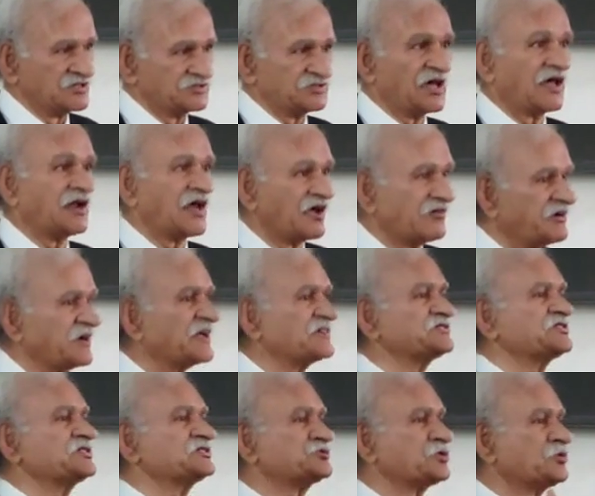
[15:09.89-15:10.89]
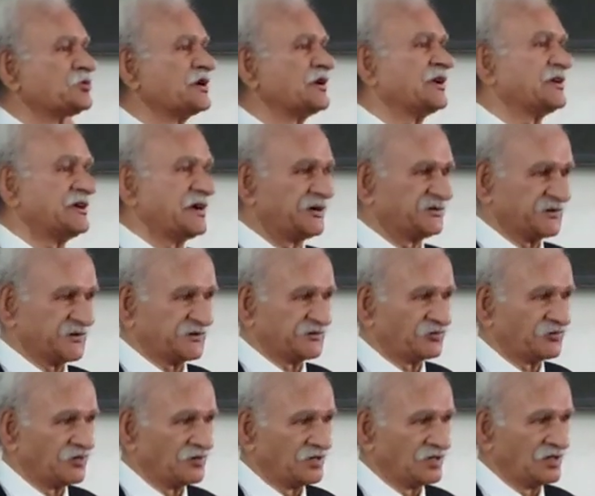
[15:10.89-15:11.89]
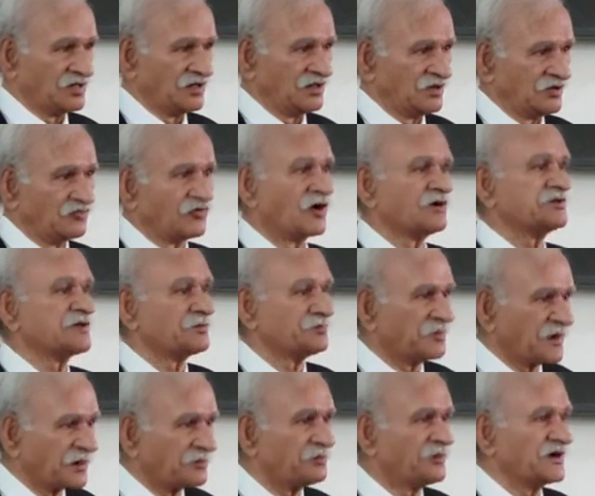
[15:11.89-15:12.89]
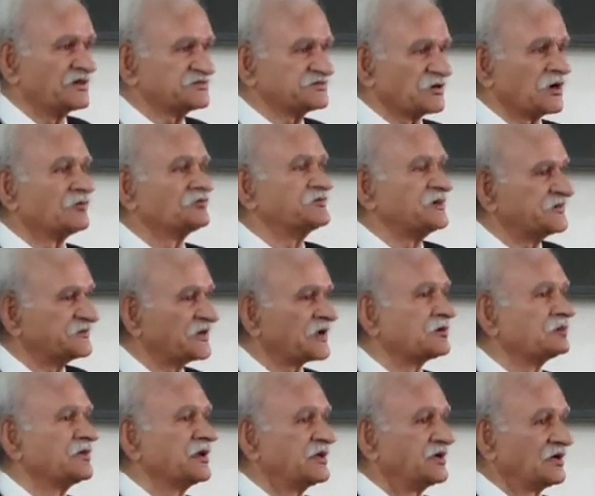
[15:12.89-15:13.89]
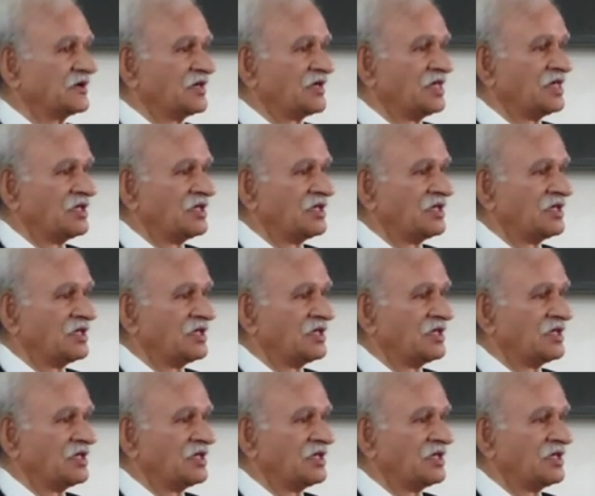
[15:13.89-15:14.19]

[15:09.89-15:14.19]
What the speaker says: then evidence is to be created for the purpose of determining